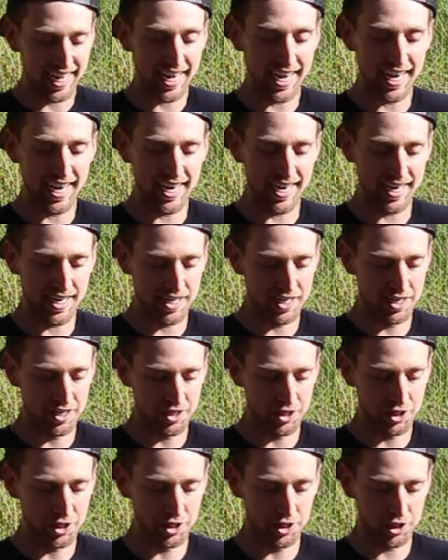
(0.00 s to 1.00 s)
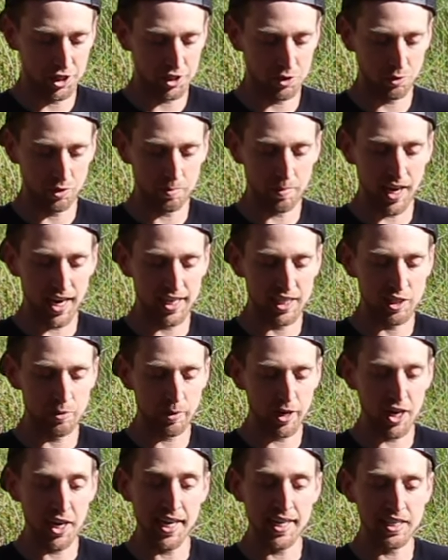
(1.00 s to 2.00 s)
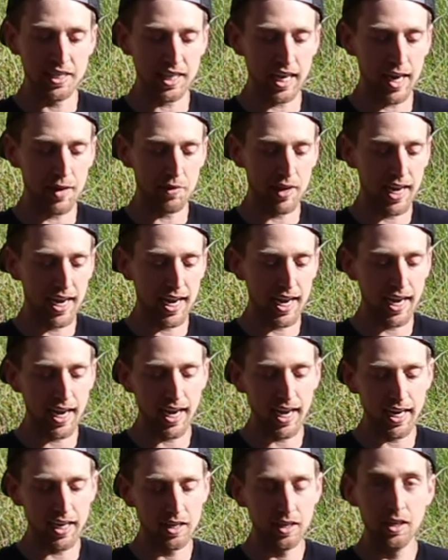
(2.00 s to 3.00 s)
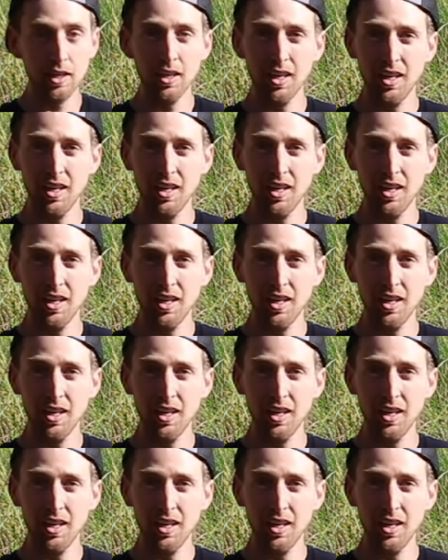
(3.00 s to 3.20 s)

And just with my experience, I've had